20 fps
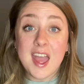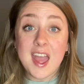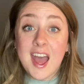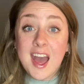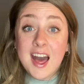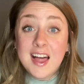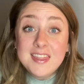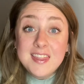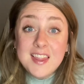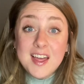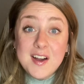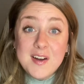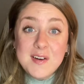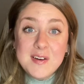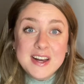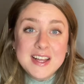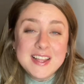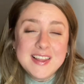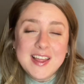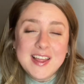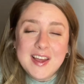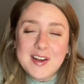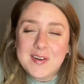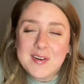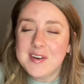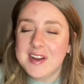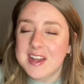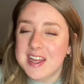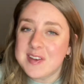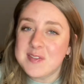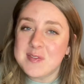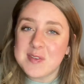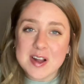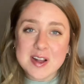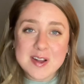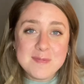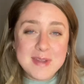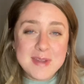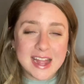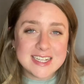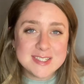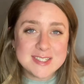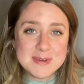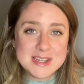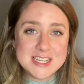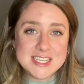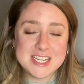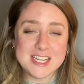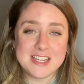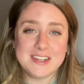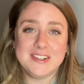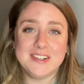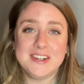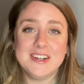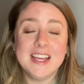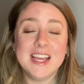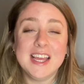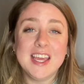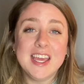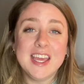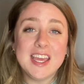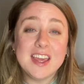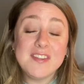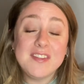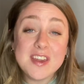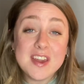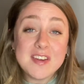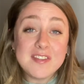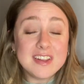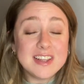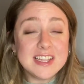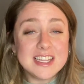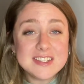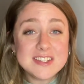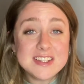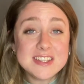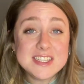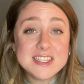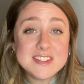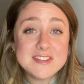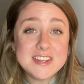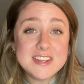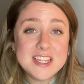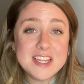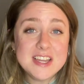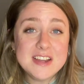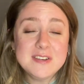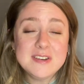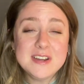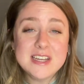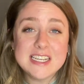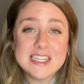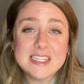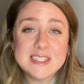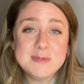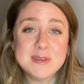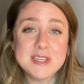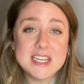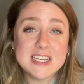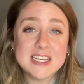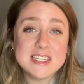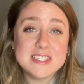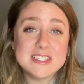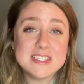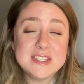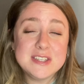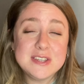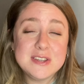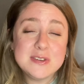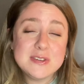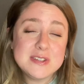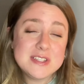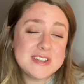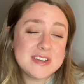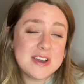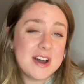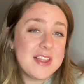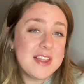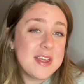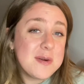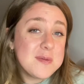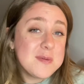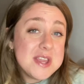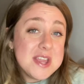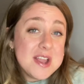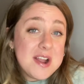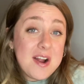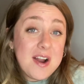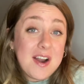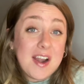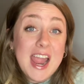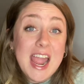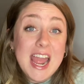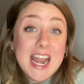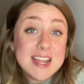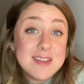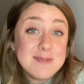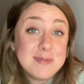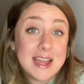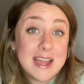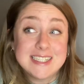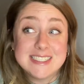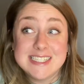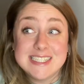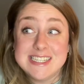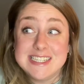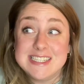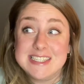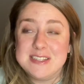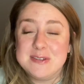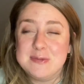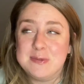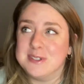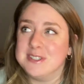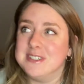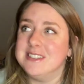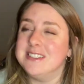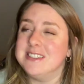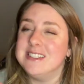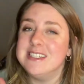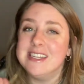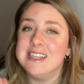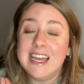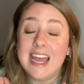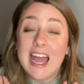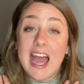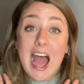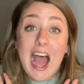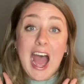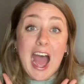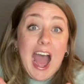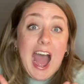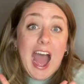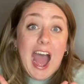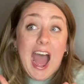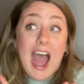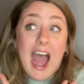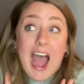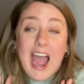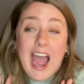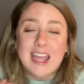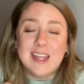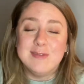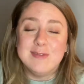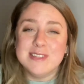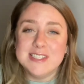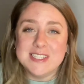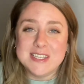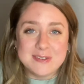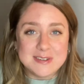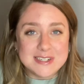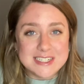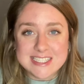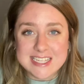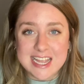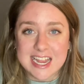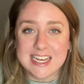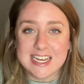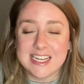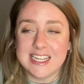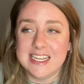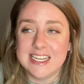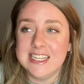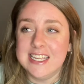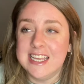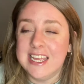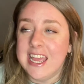Hello and welcome back to my channel. If you have clicked on this video, it is because you saw that we are heading back to Disney World. I am so excited.